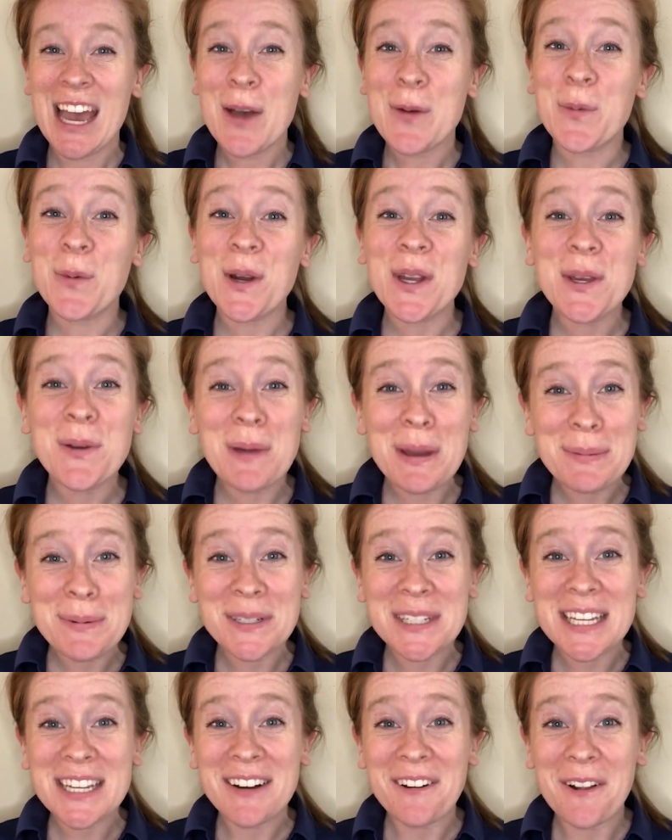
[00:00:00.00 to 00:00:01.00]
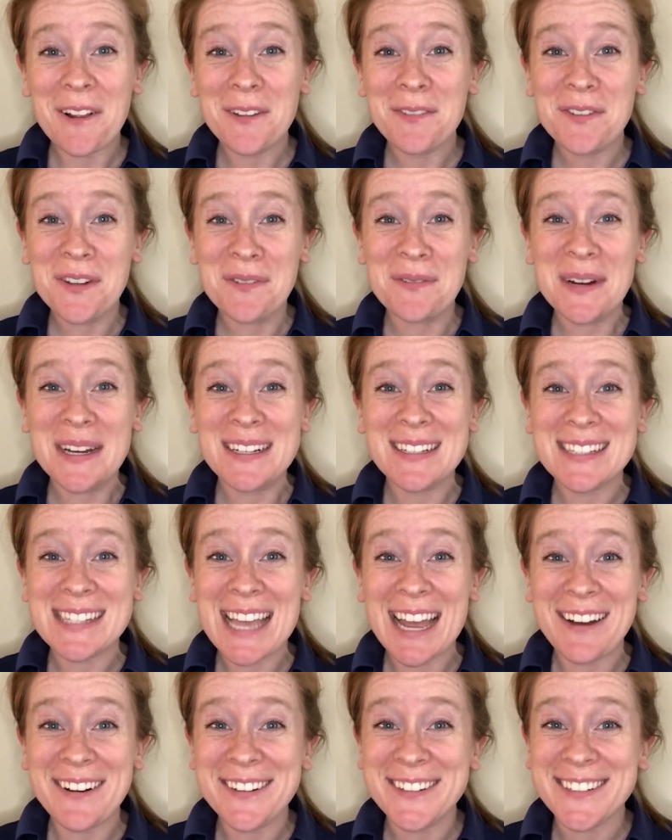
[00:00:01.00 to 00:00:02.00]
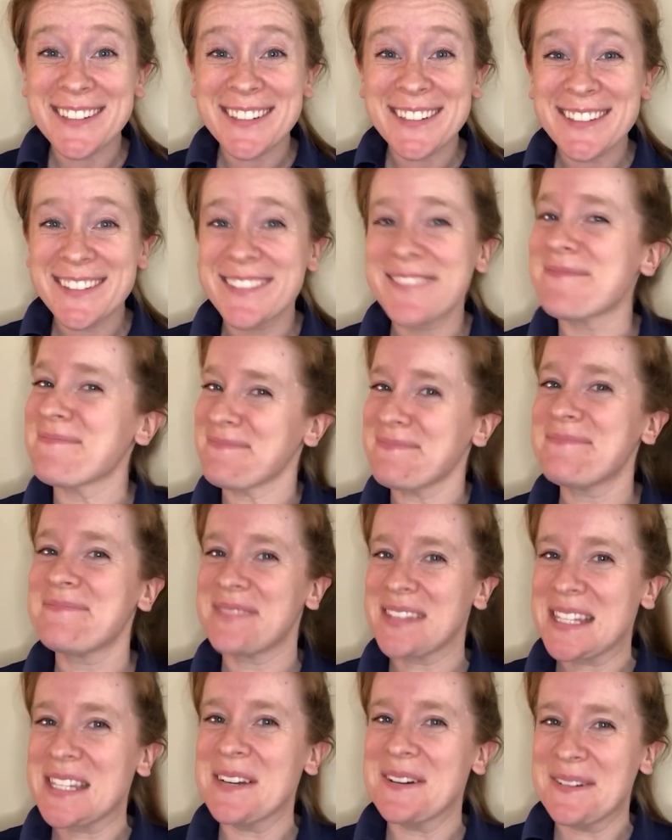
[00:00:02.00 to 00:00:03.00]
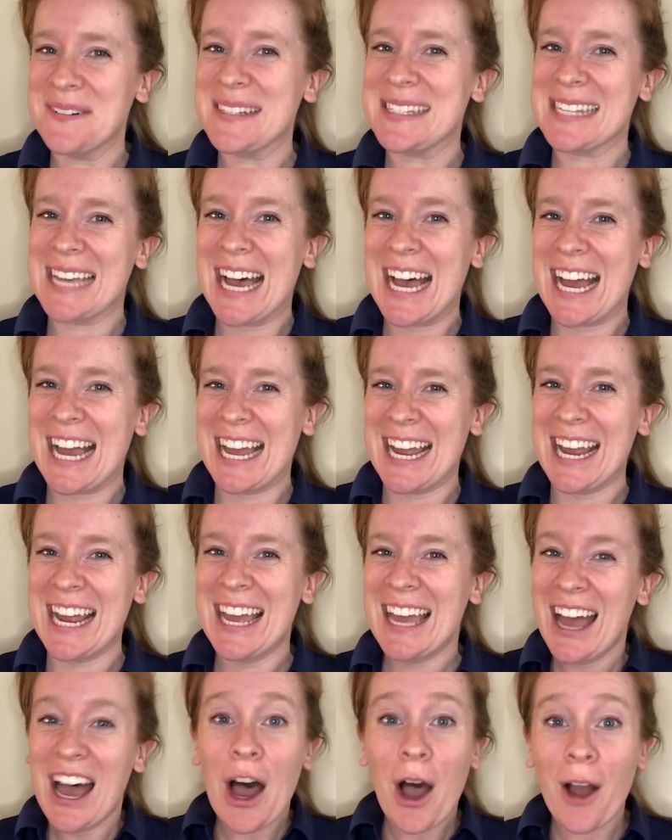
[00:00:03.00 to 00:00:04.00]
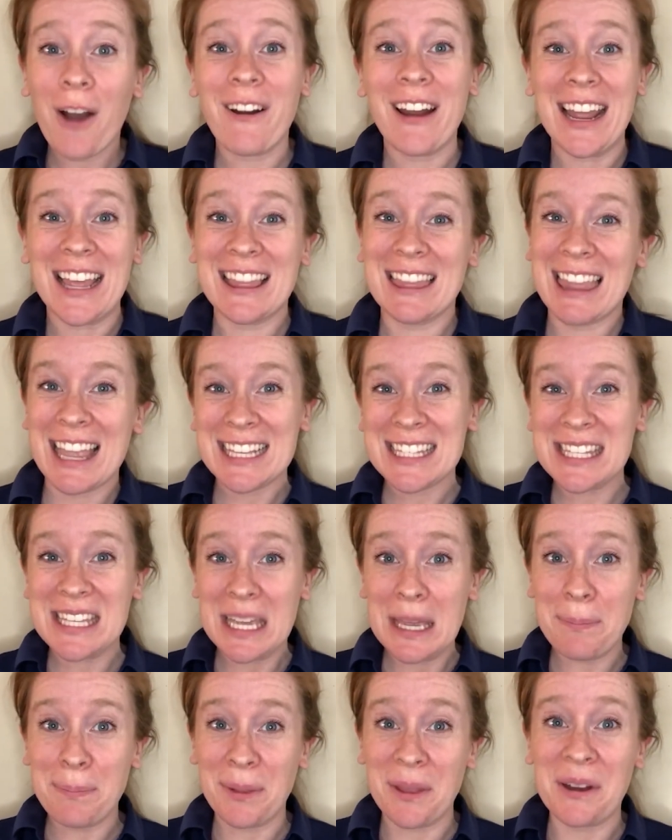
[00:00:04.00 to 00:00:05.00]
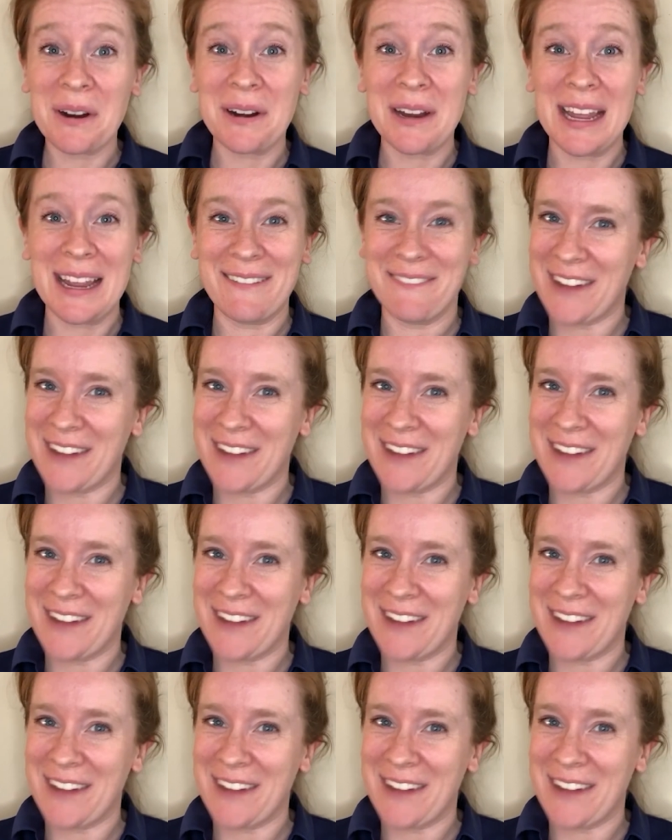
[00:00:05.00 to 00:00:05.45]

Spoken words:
Were you able to get all of your wiggles out? So was I. All right, let's keep learning.